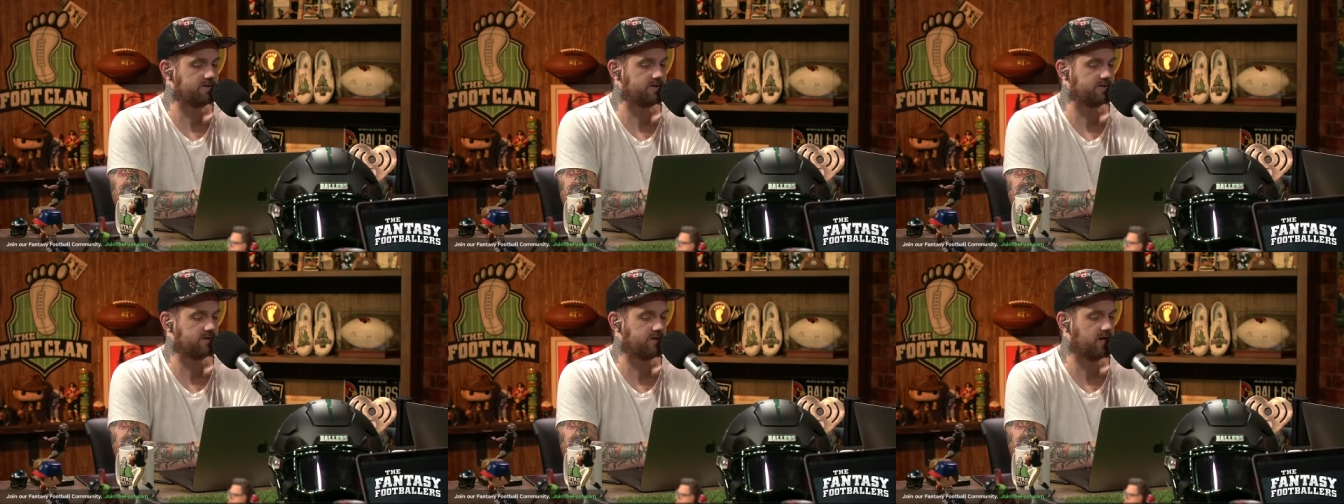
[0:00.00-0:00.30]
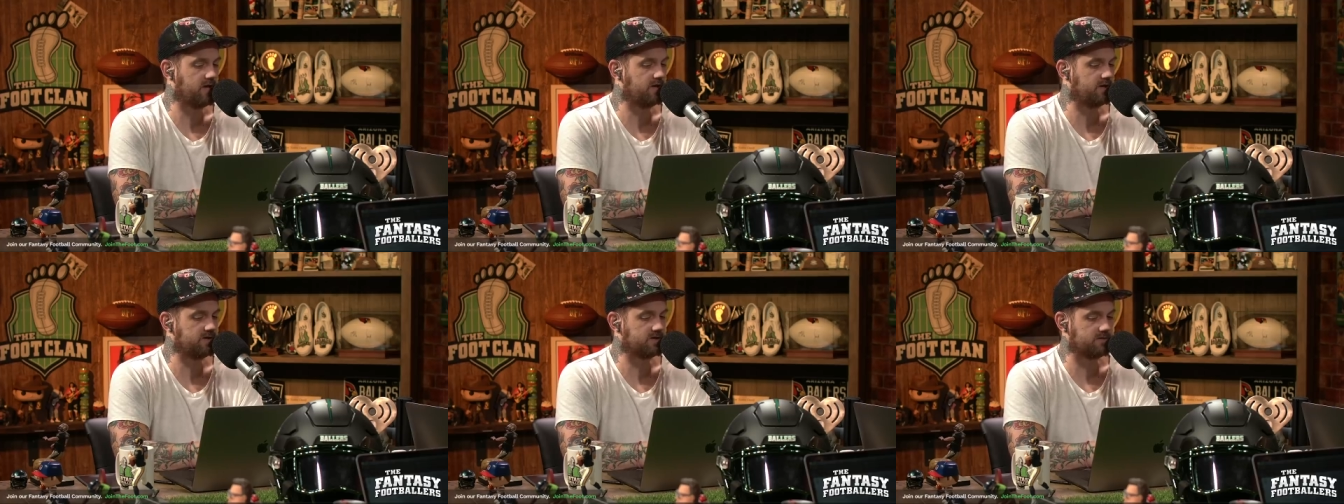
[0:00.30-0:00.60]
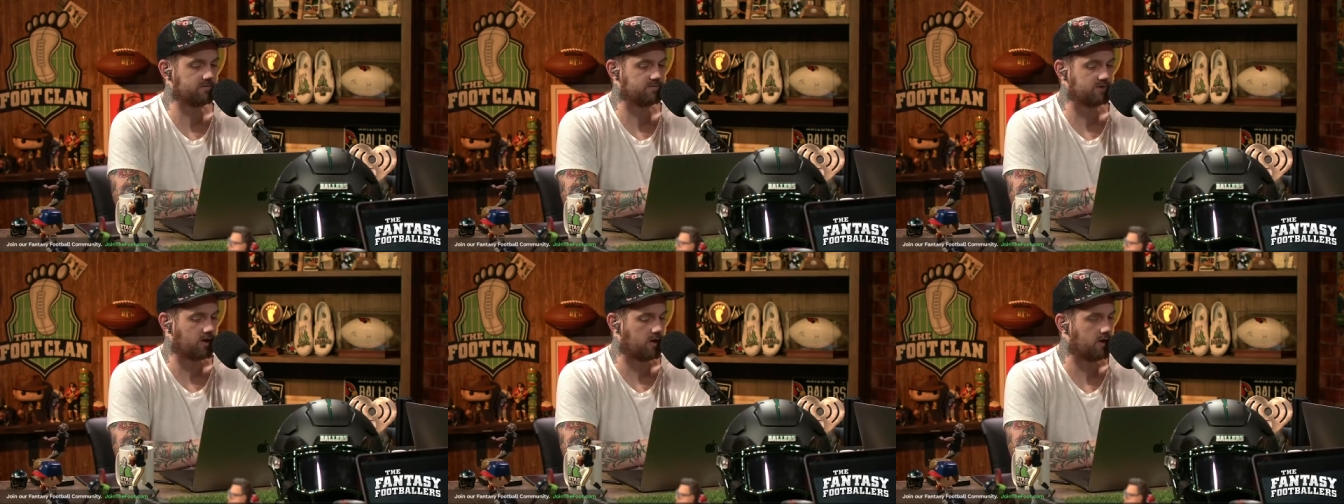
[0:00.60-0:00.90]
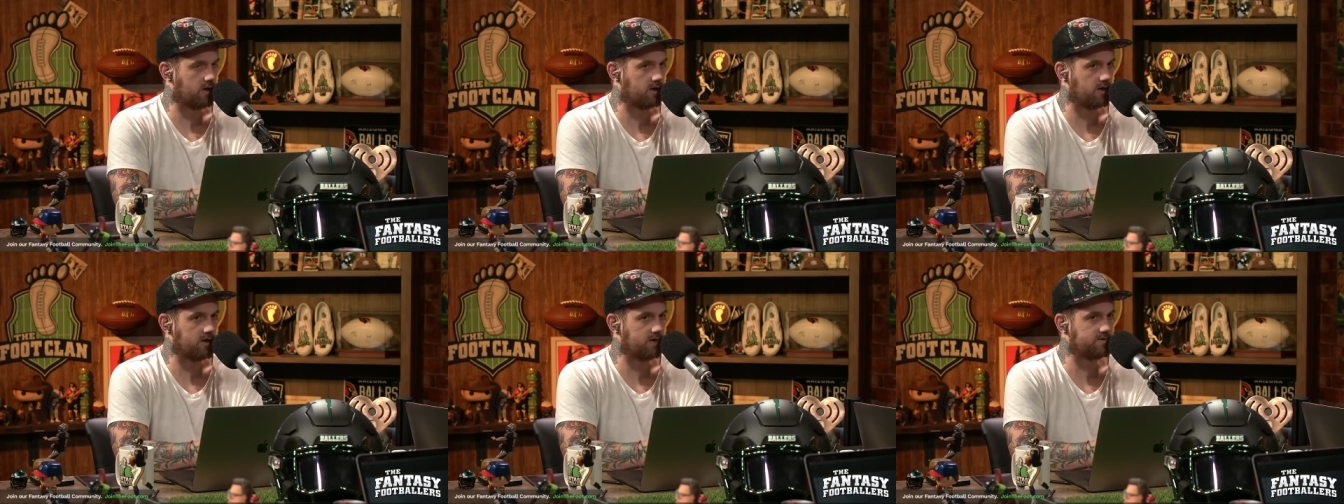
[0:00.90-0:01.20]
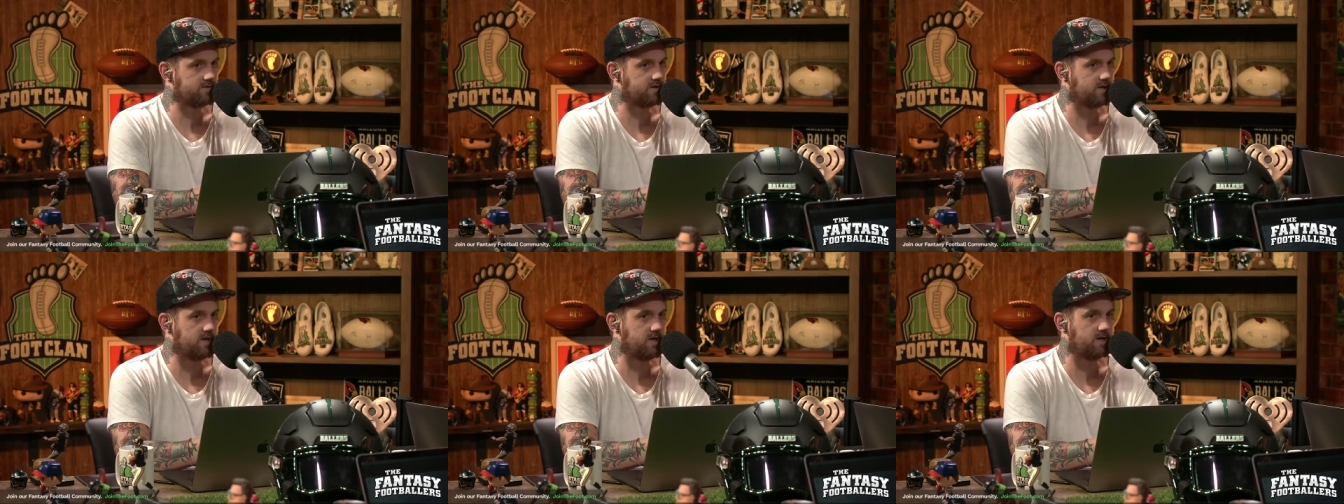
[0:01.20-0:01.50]
He's getting some
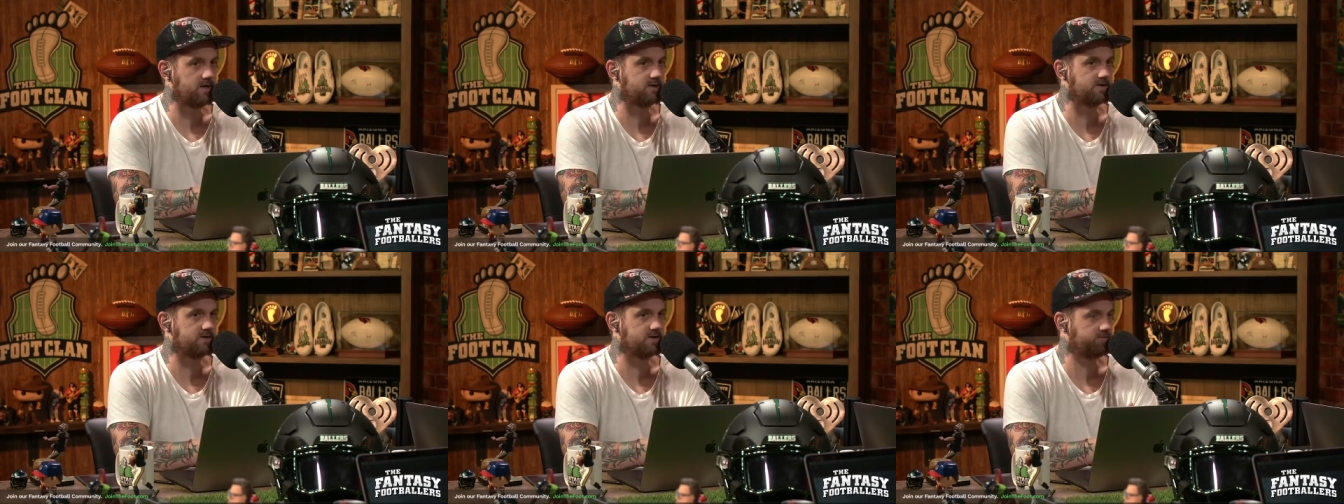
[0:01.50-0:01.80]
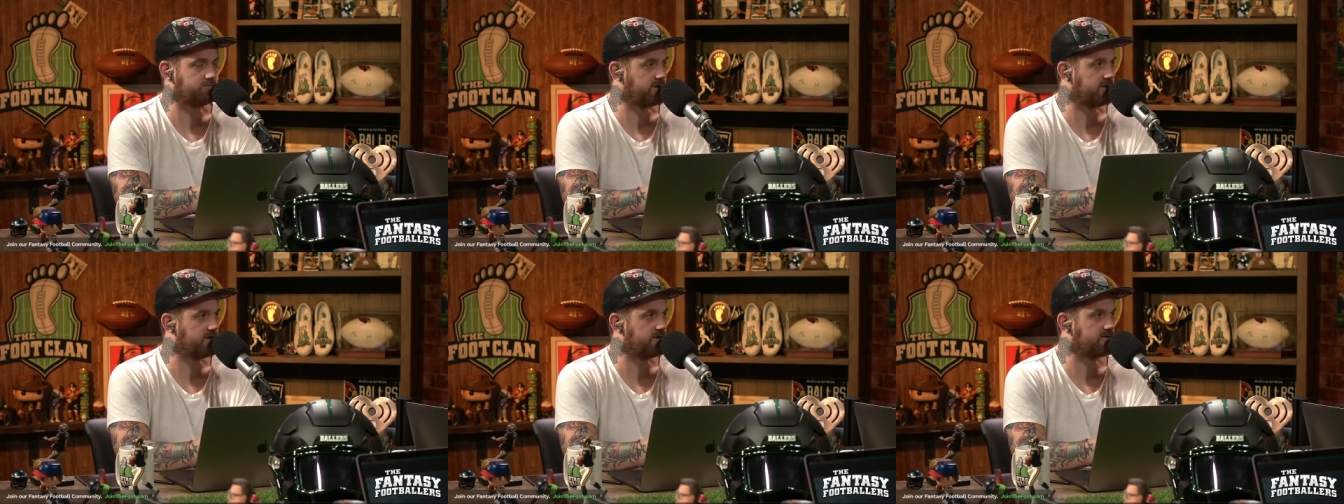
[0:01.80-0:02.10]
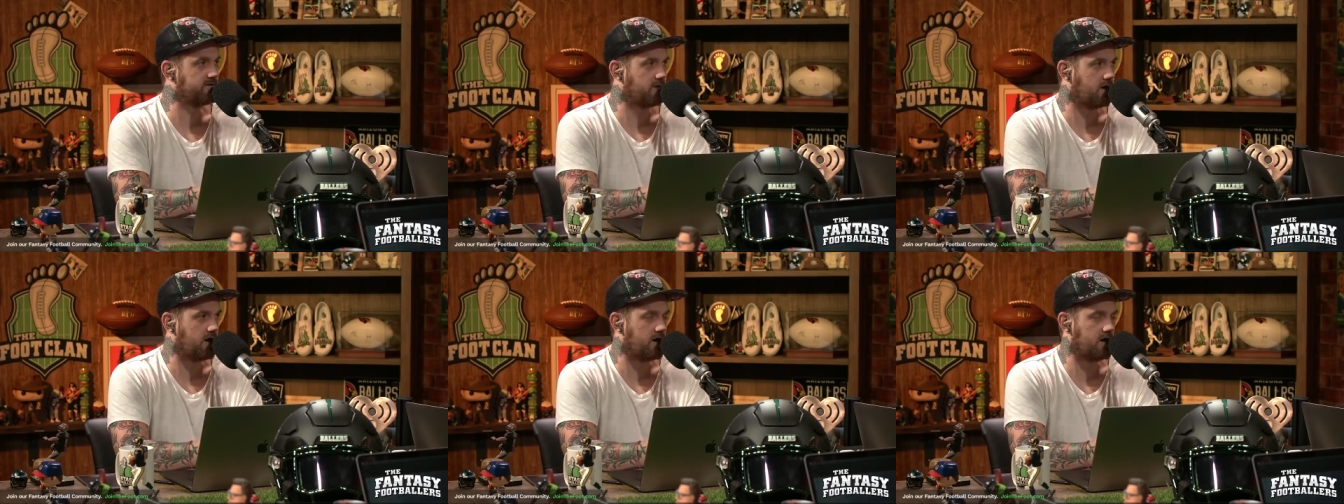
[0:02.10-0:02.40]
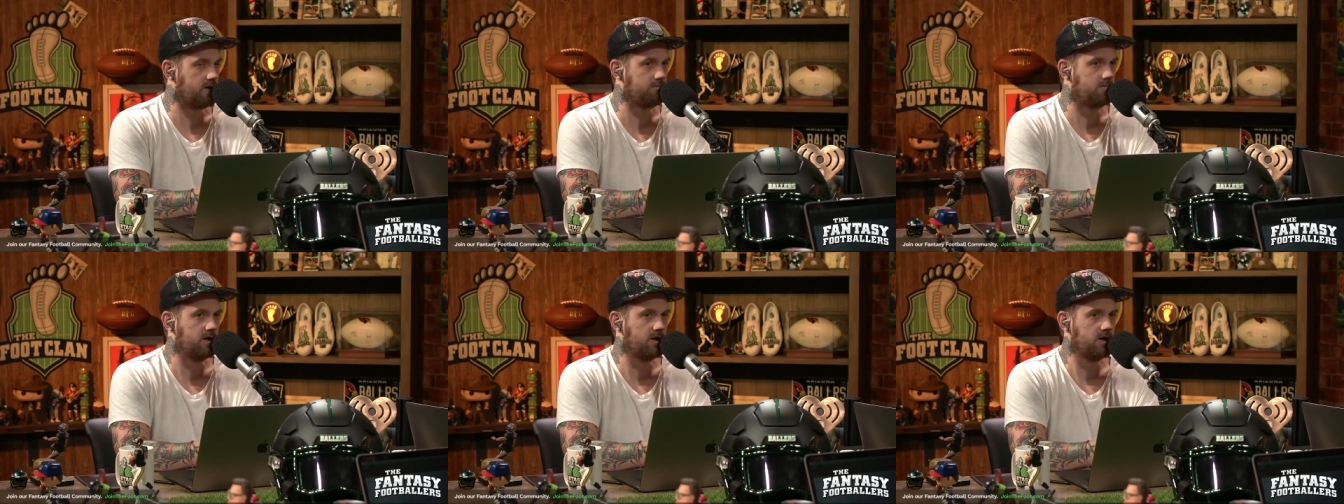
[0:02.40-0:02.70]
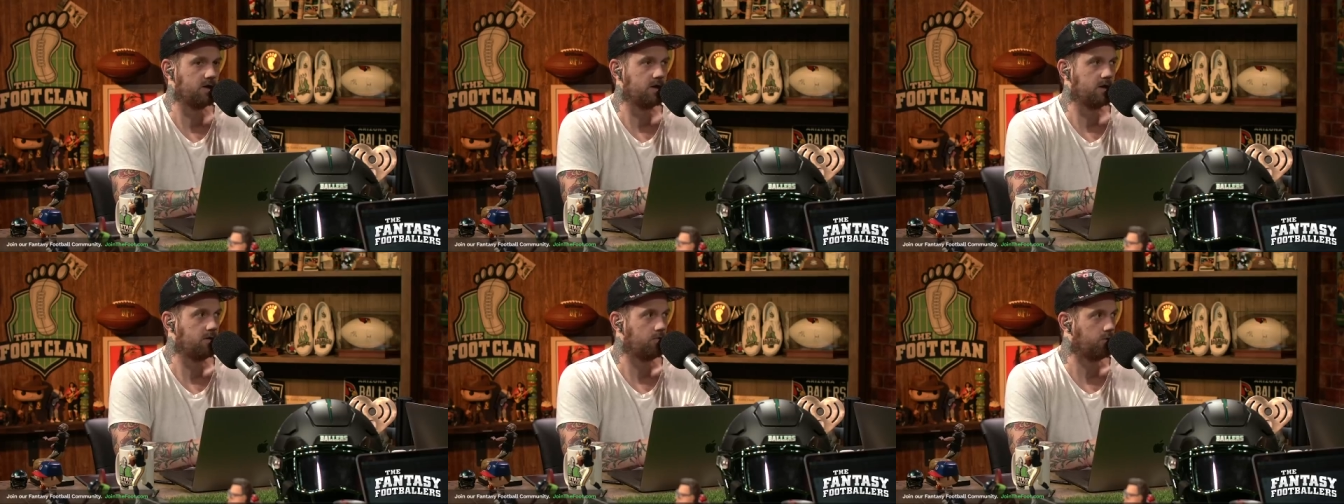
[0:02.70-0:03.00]
targets. He is splitting time
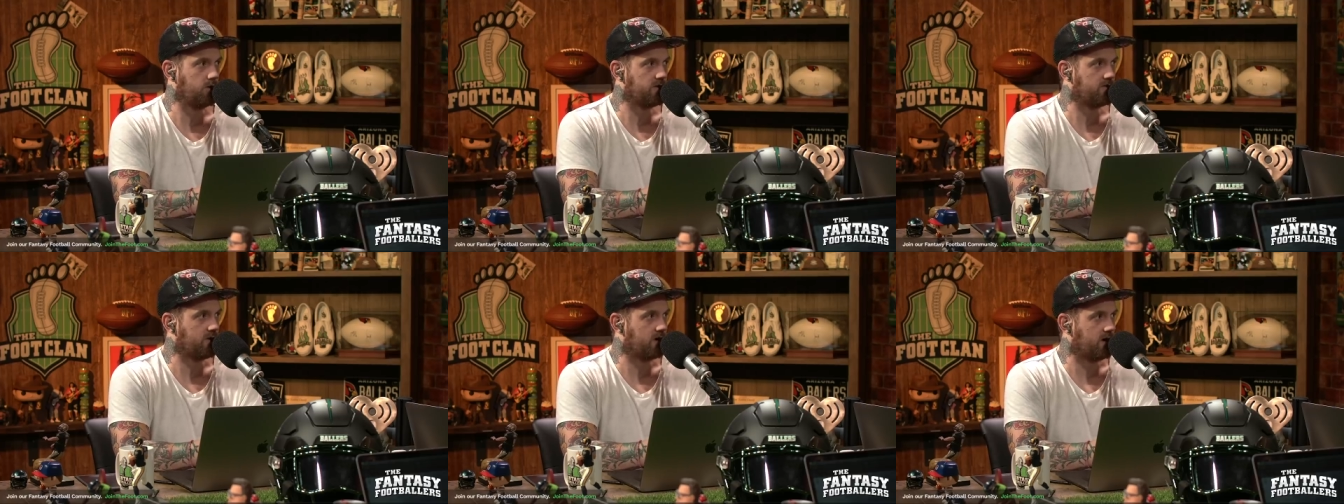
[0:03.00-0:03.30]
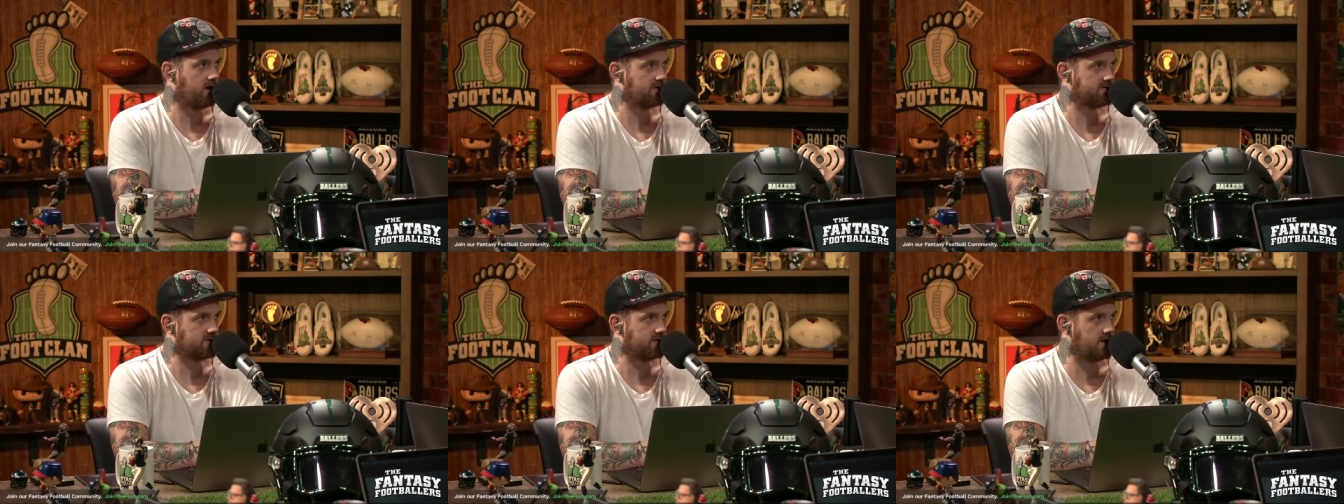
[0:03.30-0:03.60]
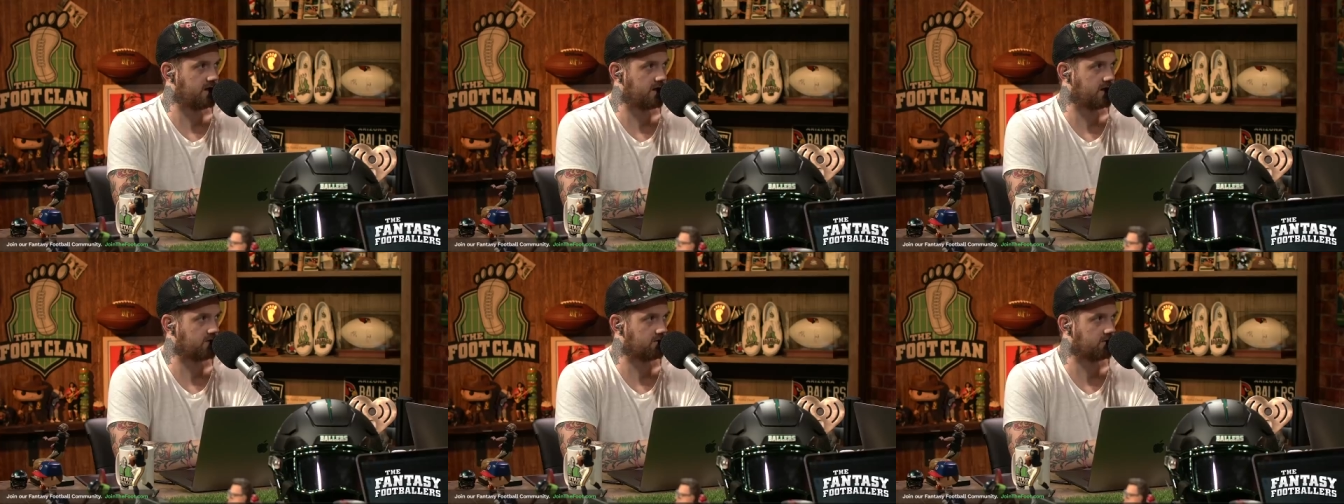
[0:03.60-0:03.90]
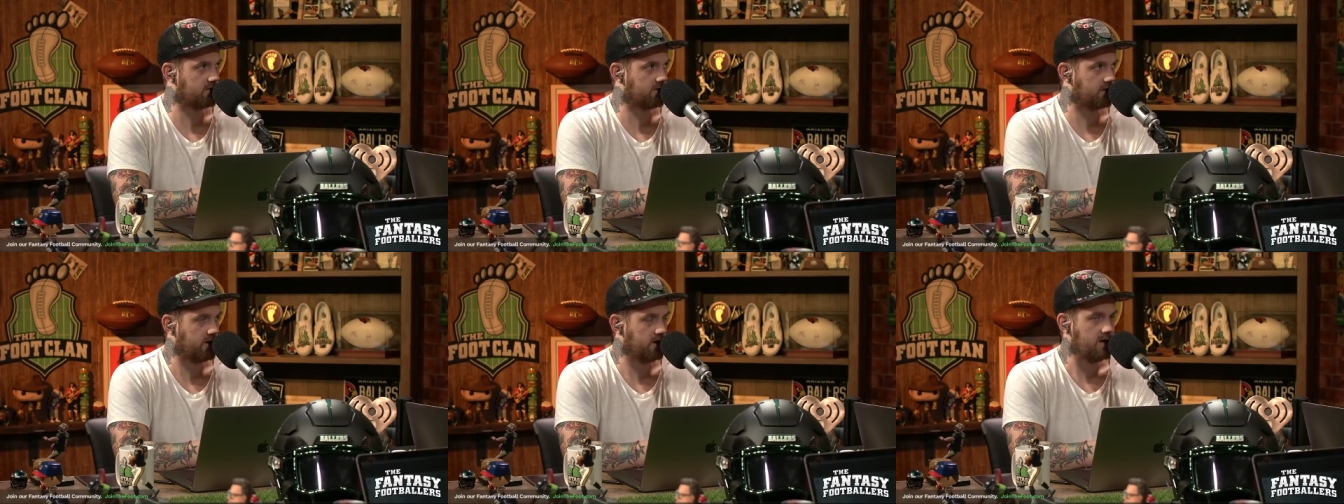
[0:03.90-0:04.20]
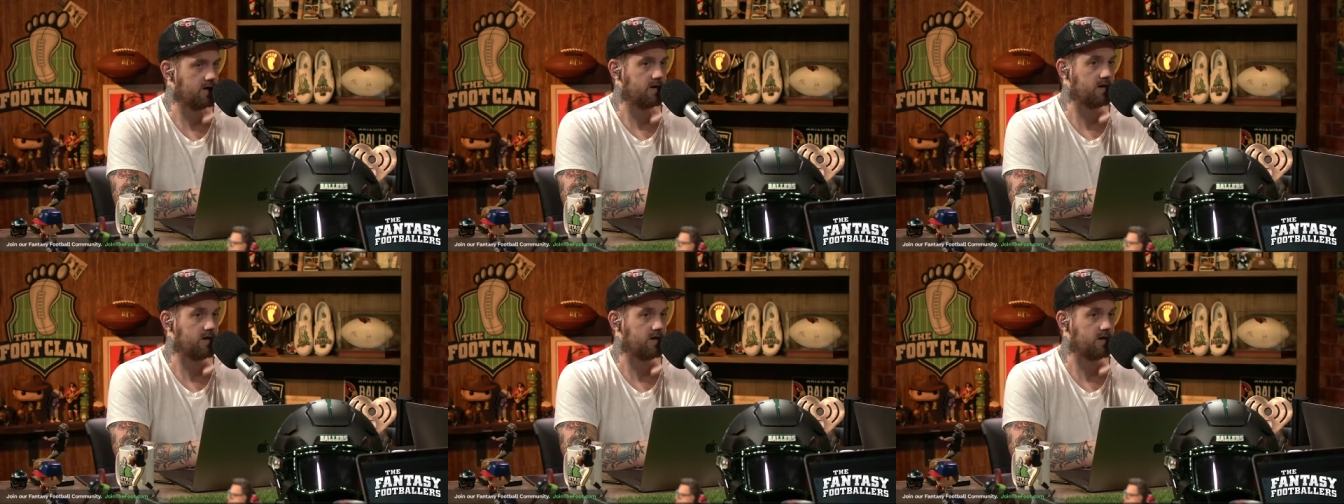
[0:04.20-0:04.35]
with Austin Ekeler.